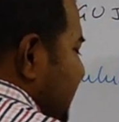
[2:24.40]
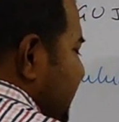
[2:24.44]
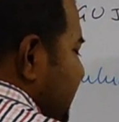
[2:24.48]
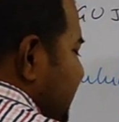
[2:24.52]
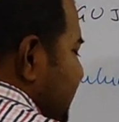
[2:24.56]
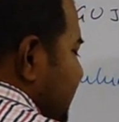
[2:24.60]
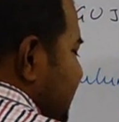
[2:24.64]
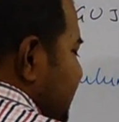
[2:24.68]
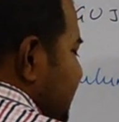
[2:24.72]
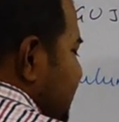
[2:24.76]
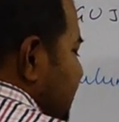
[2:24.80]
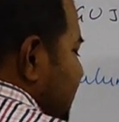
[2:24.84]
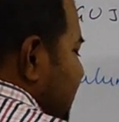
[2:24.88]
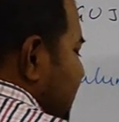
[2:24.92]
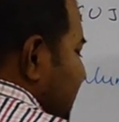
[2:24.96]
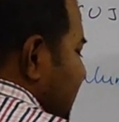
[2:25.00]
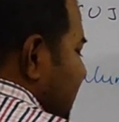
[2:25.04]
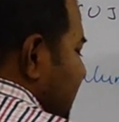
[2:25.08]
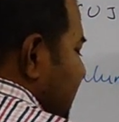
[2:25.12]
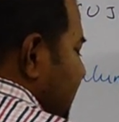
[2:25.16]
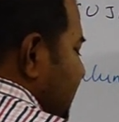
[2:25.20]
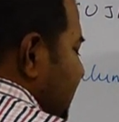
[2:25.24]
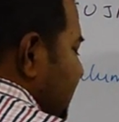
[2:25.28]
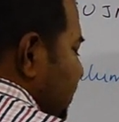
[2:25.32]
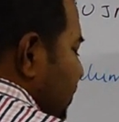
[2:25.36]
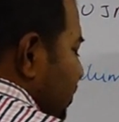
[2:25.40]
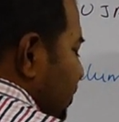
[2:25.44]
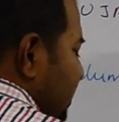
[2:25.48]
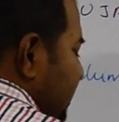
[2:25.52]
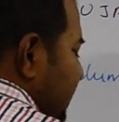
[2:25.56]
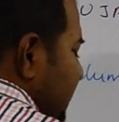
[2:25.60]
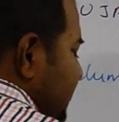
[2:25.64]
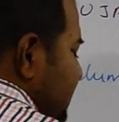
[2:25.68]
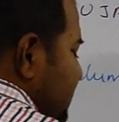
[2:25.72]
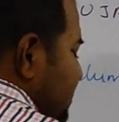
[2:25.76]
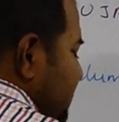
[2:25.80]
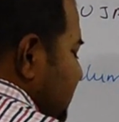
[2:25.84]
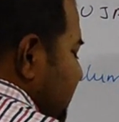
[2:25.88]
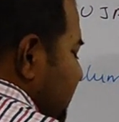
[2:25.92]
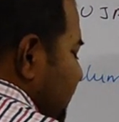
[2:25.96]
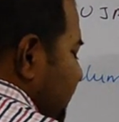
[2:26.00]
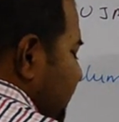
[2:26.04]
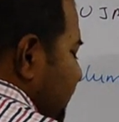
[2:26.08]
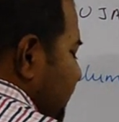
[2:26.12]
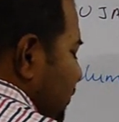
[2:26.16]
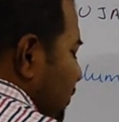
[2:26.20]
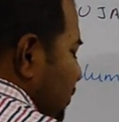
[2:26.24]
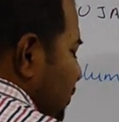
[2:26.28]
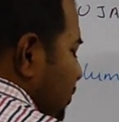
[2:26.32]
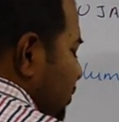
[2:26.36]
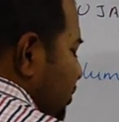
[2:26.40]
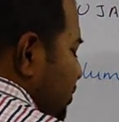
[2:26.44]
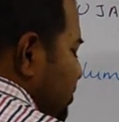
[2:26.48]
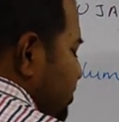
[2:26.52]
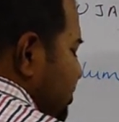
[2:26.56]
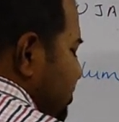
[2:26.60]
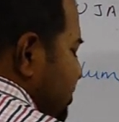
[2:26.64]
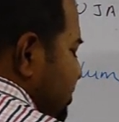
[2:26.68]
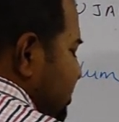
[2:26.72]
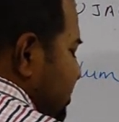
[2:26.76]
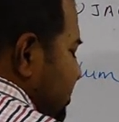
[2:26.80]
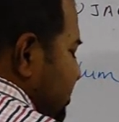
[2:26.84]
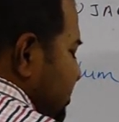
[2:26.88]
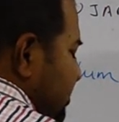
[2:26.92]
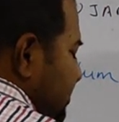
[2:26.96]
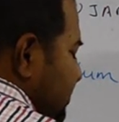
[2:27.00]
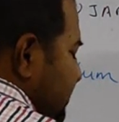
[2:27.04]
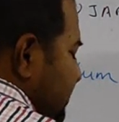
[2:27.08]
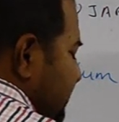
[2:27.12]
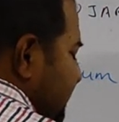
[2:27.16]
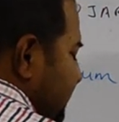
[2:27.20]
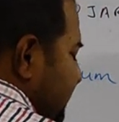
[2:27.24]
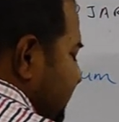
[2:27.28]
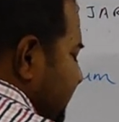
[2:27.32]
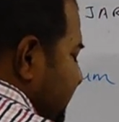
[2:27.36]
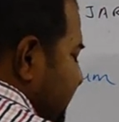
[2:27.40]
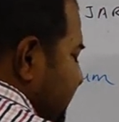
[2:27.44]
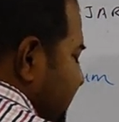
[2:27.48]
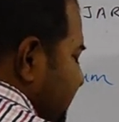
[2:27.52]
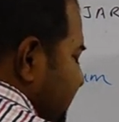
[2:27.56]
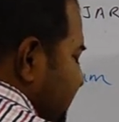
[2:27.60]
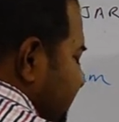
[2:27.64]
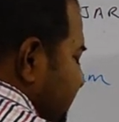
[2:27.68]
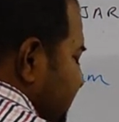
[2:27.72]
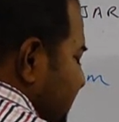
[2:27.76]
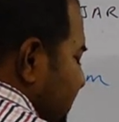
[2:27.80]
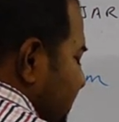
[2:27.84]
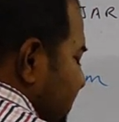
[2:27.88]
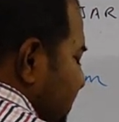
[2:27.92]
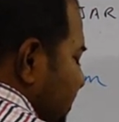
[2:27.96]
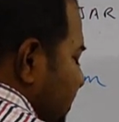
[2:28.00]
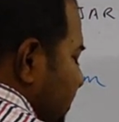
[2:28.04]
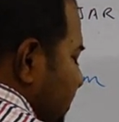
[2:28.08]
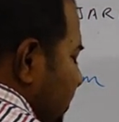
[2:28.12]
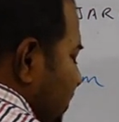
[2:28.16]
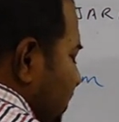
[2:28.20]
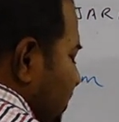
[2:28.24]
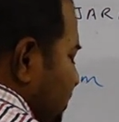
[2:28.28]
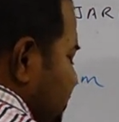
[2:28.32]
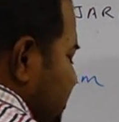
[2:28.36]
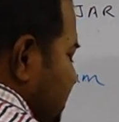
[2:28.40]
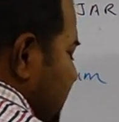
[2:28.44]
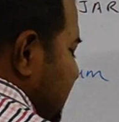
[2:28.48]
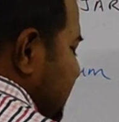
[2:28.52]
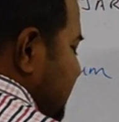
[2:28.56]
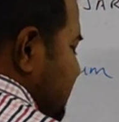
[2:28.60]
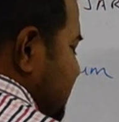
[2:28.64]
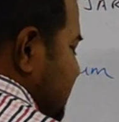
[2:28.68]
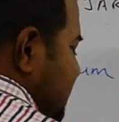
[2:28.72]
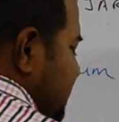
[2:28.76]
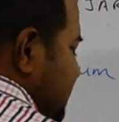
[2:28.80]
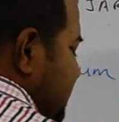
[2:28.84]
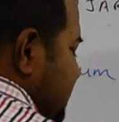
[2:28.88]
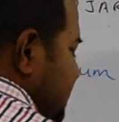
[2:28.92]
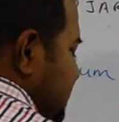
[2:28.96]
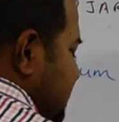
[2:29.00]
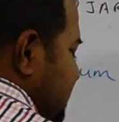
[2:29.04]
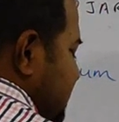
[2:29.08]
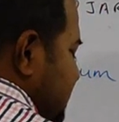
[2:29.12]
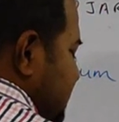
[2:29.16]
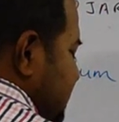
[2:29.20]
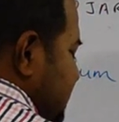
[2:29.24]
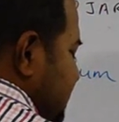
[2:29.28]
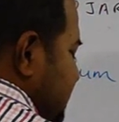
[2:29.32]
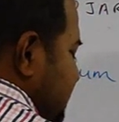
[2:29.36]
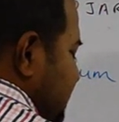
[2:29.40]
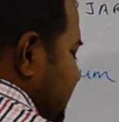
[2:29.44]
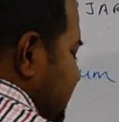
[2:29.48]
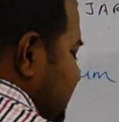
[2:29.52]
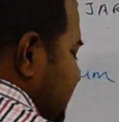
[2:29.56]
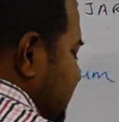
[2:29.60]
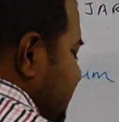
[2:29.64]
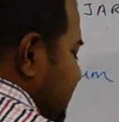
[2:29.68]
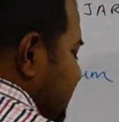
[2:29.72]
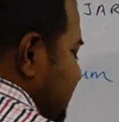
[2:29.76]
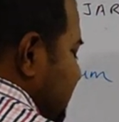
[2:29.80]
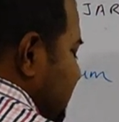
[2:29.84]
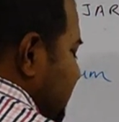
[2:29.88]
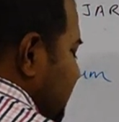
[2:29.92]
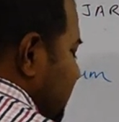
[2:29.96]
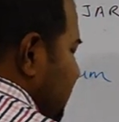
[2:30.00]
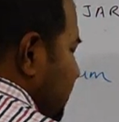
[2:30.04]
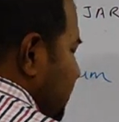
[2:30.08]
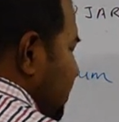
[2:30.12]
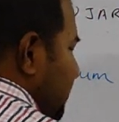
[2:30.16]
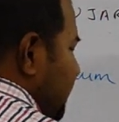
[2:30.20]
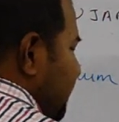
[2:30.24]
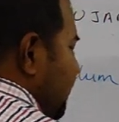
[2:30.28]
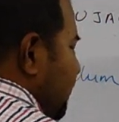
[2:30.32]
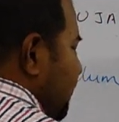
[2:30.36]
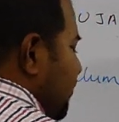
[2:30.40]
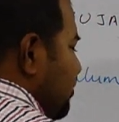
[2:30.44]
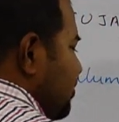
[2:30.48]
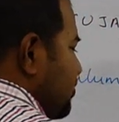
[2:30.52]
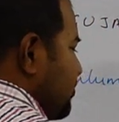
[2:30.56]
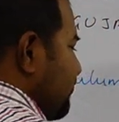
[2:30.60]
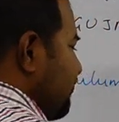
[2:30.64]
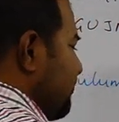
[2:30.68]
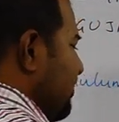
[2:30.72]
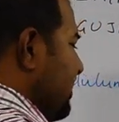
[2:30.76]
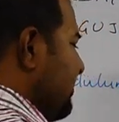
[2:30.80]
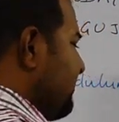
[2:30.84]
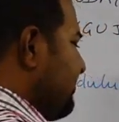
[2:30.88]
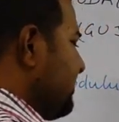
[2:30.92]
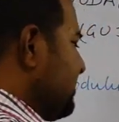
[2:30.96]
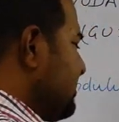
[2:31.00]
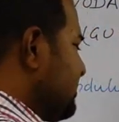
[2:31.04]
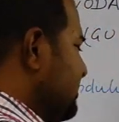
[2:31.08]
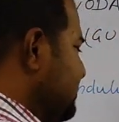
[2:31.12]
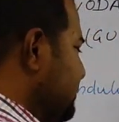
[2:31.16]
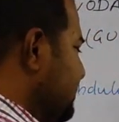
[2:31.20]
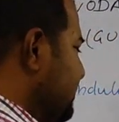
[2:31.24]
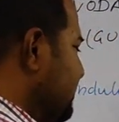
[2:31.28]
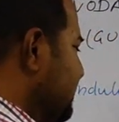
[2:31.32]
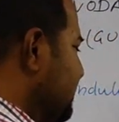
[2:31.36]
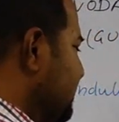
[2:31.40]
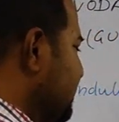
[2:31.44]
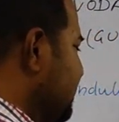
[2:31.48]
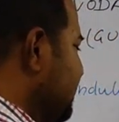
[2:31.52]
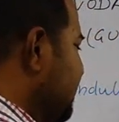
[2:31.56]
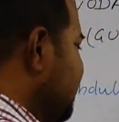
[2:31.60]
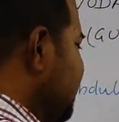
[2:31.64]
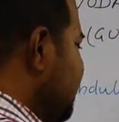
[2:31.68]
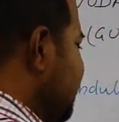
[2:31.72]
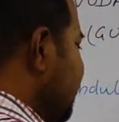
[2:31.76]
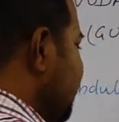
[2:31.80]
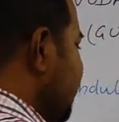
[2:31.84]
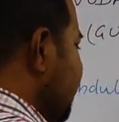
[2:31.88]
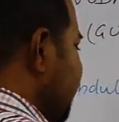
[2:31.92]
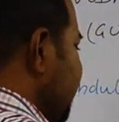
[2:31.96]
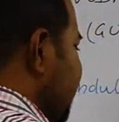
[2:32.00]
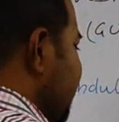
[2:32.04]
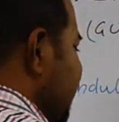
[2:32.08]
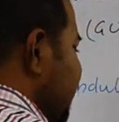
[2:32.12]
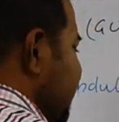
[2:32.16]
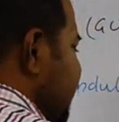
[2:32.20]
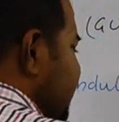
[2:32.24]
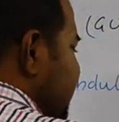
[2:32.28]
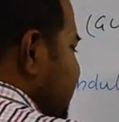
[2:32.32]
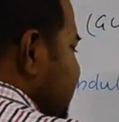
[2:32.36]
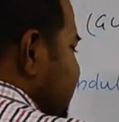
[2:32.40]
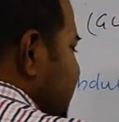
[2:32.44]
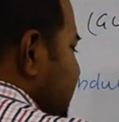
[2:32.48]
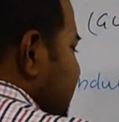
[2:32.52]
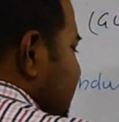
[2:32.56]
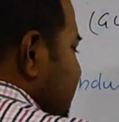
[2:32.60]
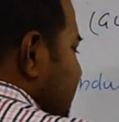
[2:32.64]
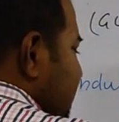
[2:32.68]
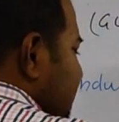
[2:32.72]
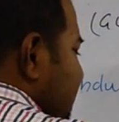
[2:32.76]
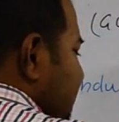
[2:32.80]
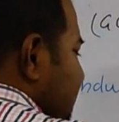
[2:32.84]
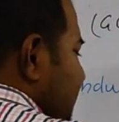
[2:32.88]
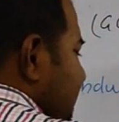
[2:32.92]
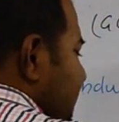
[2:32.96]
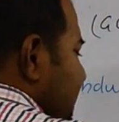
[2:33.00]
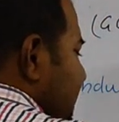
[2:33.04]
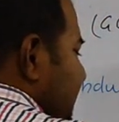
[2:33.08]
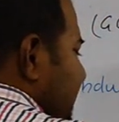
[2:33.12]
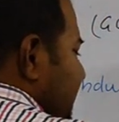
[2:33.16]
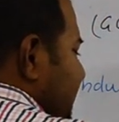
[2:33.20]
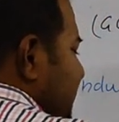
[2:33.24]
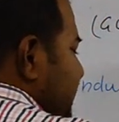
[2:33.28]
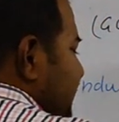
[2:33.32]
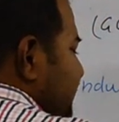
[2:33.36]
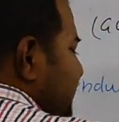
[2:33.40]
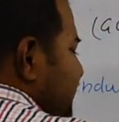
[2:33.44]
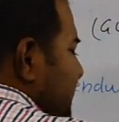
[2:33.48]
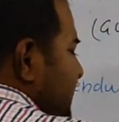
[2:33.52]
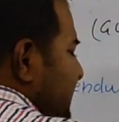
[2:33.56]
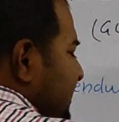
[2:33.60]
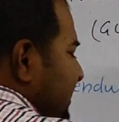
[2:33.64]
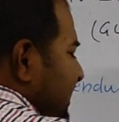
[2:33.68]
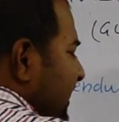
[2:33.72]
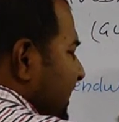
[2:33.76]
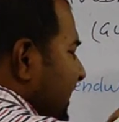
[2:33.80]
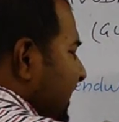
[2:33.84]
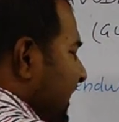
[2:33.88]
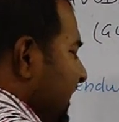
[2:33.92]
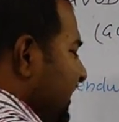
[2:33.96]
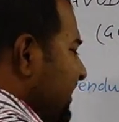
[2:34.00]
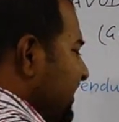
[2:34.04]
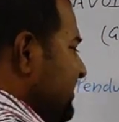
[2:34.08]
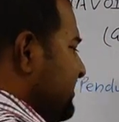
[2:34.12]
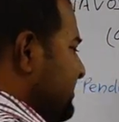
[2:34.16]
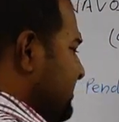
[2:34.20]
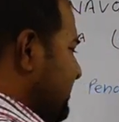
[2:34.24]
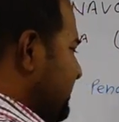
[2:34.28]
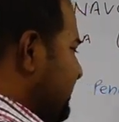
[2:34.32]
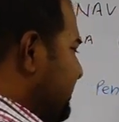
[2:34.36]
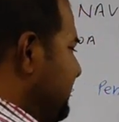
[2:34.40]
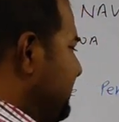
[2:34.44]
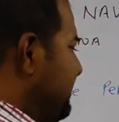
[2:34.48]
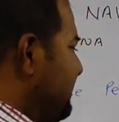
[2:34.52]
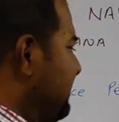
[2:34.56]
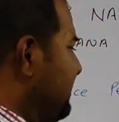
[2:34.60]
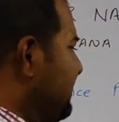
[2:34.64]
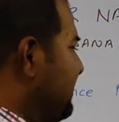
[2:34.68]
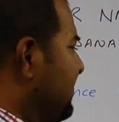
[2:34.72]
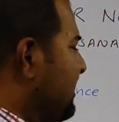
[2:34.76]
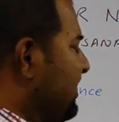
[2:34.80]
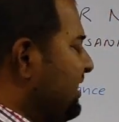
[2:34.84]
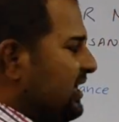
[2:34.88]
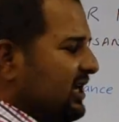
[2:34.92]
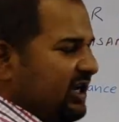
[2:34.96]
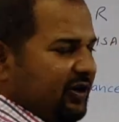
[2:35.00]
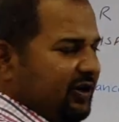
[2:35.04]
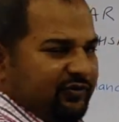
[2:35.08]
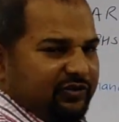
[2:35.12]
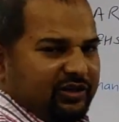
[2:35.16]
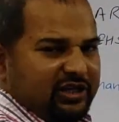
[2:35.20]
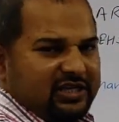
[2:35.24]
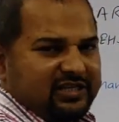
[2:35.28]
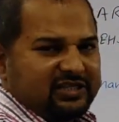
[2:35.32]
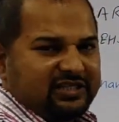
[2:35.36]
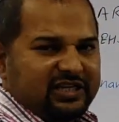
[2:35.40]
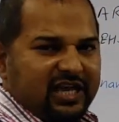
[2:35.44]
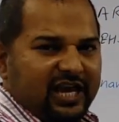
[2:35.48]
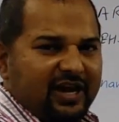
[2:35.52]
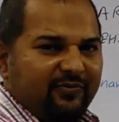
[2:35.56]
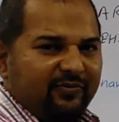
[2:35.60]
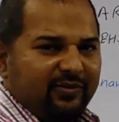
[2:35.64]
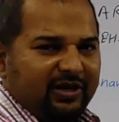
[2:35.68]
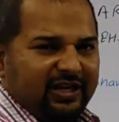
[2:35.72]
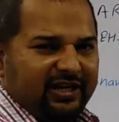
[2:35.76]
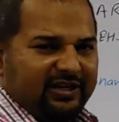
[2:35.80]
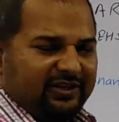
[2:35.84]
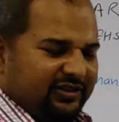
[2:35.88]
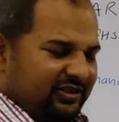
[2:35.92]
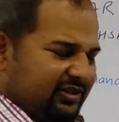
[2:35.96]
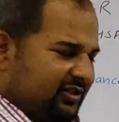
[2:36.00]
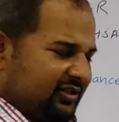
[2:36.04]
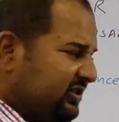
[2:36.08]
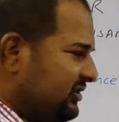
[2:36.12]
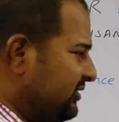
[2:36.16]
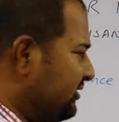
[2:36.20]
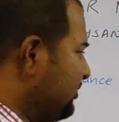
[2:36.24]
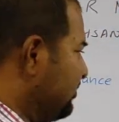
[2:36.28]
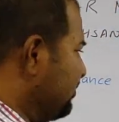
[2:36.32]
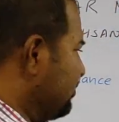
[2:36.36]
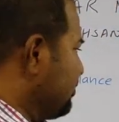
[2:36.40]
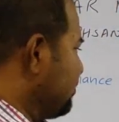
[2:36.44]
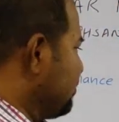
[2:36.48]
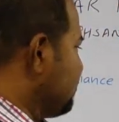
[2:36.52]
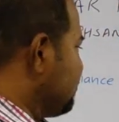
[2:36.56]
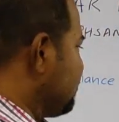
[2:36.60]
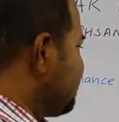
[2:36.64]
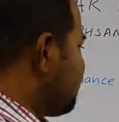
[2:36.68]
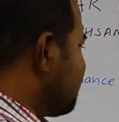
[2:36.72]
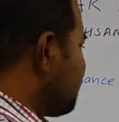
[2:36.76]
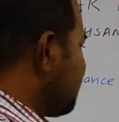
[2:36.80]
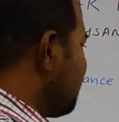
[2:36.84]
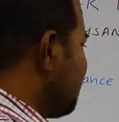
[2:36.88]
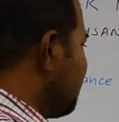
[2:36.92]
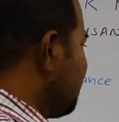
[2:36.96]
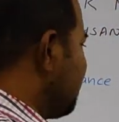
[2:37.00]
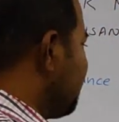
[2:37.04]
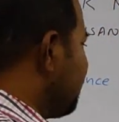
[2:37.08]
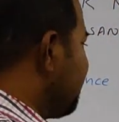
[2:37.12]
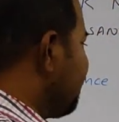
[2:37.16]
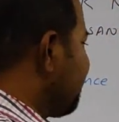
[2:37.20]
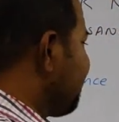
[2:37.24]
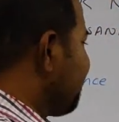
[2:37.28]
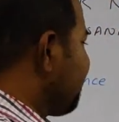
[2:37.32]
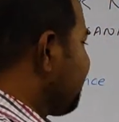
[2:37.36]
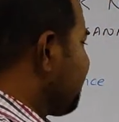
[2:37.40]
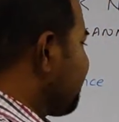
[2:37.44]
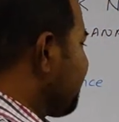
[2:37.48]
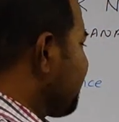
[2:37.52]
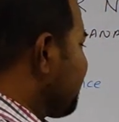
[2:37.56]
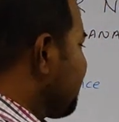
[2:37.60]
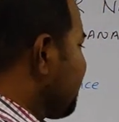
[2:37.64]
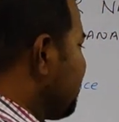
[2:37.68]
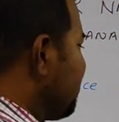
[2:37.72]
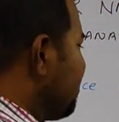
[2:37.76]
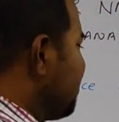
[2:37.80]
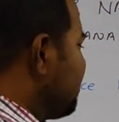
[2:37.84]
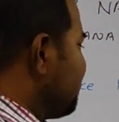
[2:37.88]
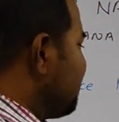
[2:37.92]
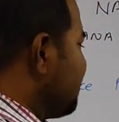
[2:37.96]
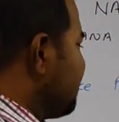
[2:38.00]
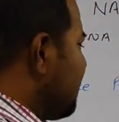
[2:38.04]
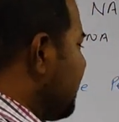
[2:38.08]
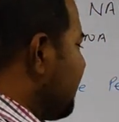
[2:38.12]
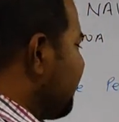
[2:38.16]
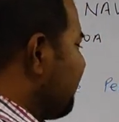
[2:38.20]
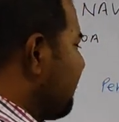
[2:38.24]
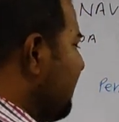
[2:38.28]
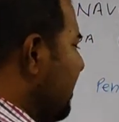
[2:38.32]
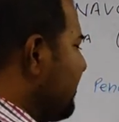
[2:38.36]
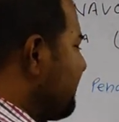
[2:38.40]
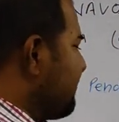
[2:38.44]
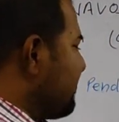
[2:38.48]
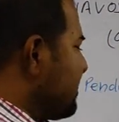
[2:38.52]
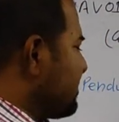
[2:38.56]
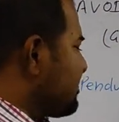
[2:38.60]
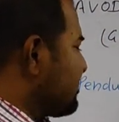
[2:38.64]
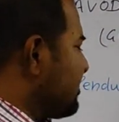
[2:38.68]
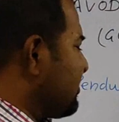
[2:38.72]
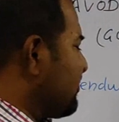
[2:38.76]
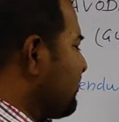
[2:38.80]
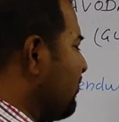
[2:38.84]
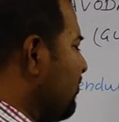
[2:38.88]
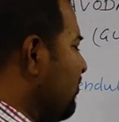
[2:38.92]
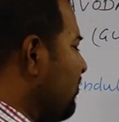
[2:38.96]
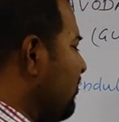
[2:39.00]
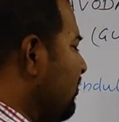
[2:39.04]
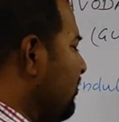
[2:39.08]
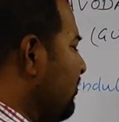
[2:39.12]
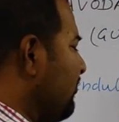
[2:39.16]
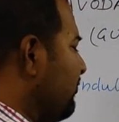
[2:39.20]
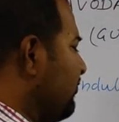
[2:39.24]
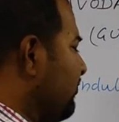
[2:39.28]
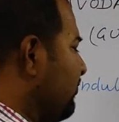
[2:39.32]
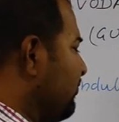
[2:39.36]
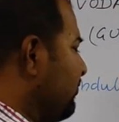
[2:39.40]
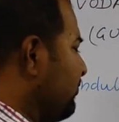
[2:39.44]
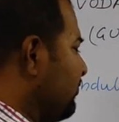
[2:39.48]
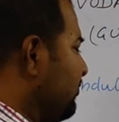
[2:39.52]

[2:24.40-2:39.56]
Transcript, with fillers: and D are known as forced oscillations or forced vibration. But A and C have the same length, so the vibration of